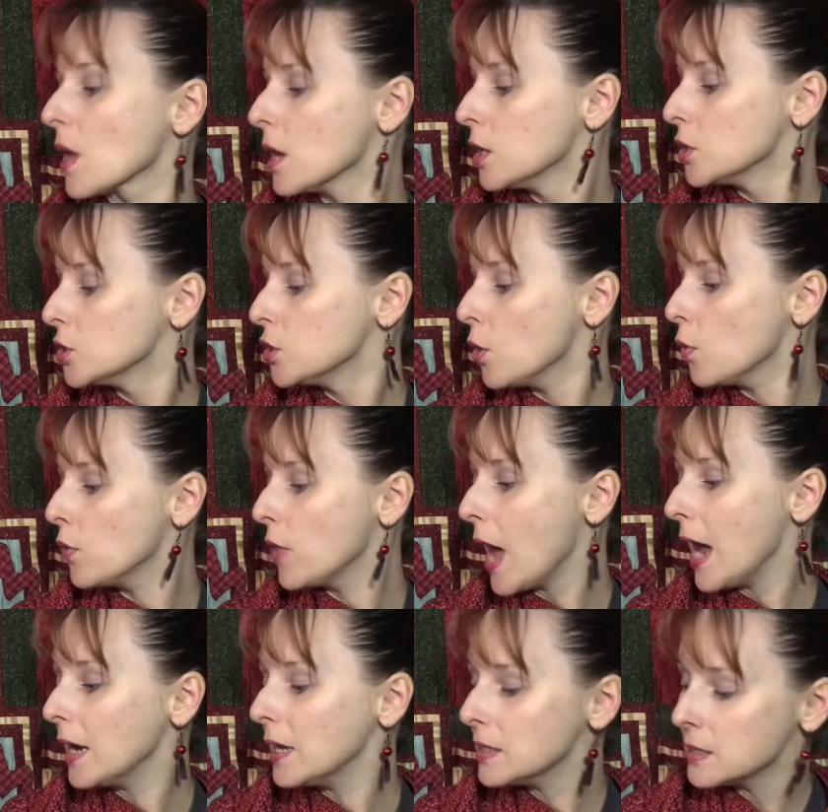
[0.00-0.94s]
So
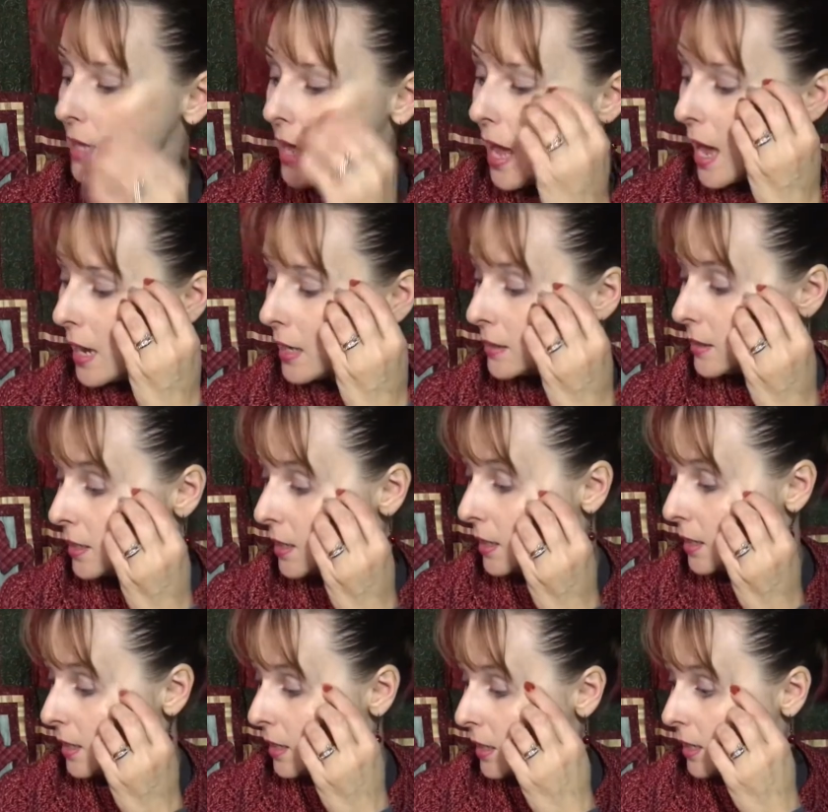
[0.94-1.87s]
that is that.
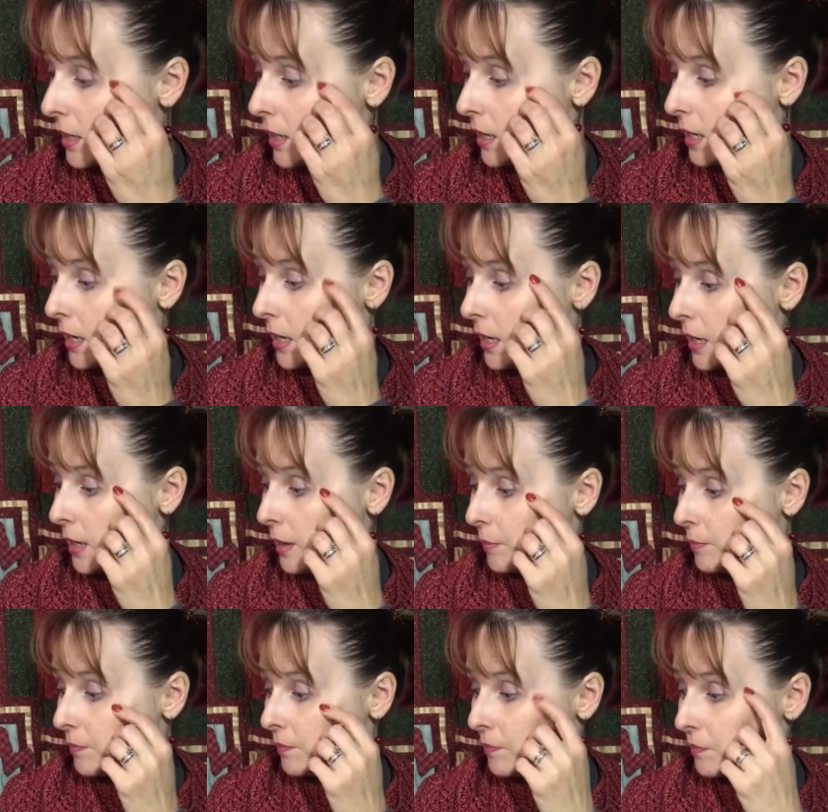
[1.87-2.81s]

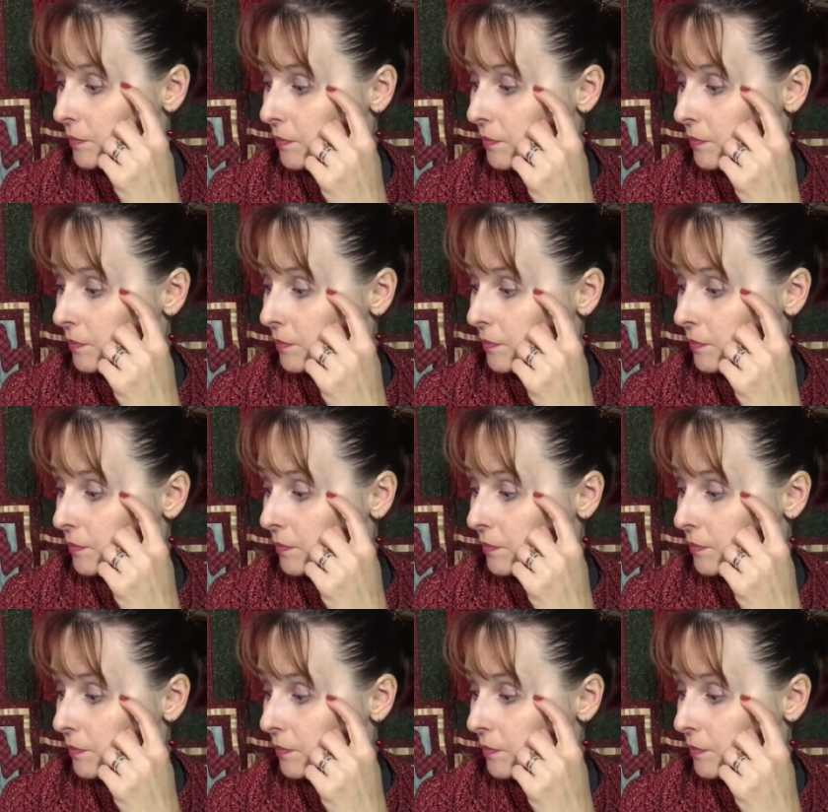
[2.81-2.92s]
I'm